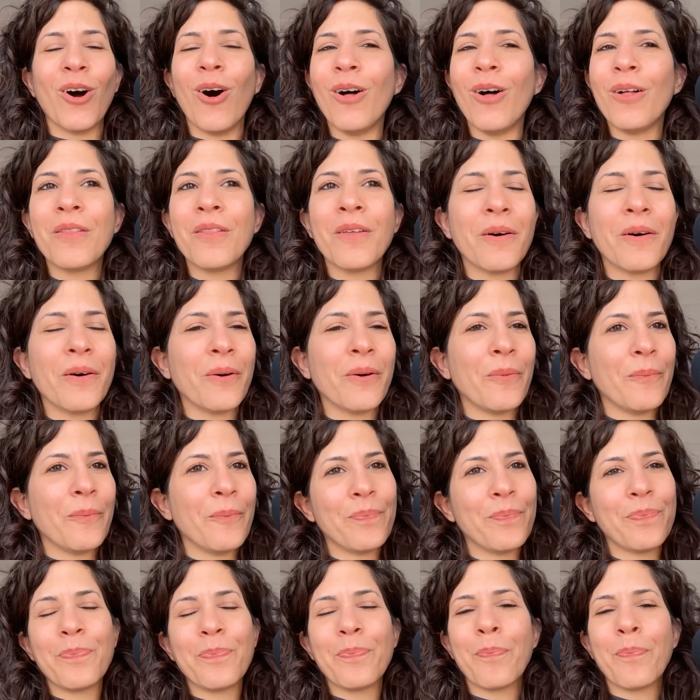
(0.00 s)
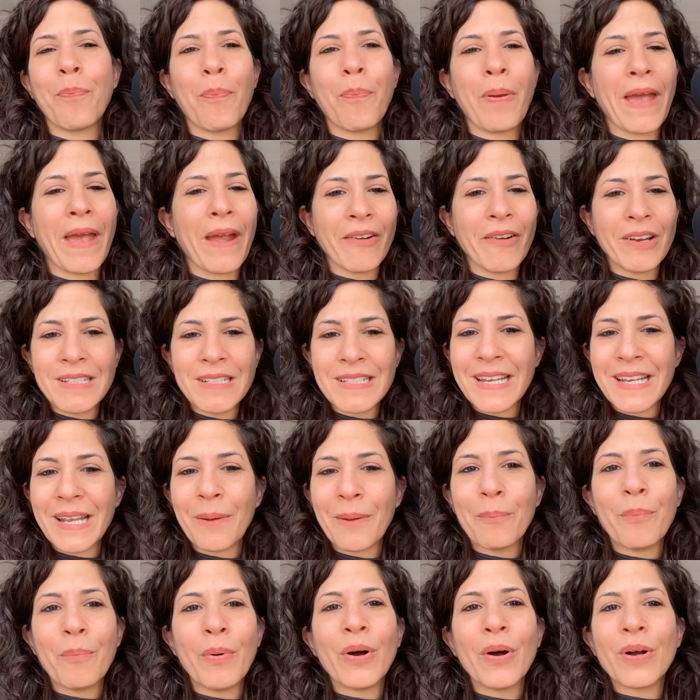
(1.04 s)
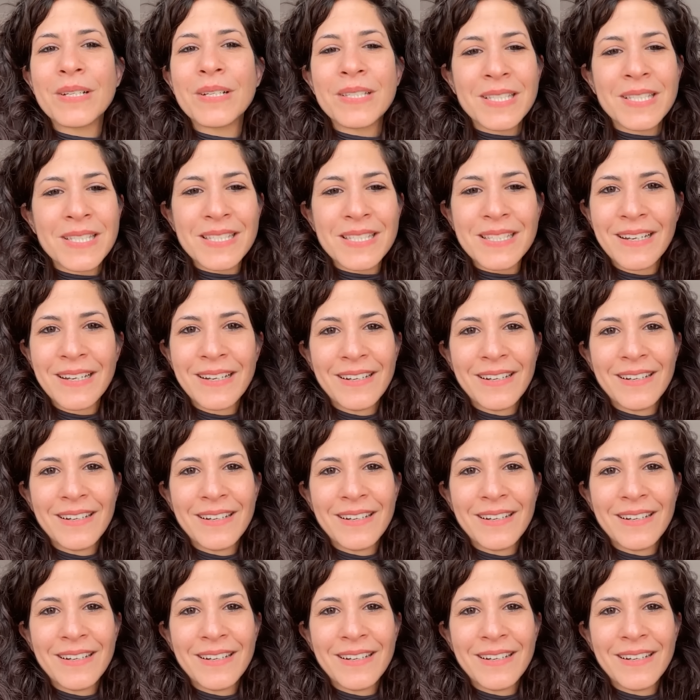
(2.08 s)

all the parenting books,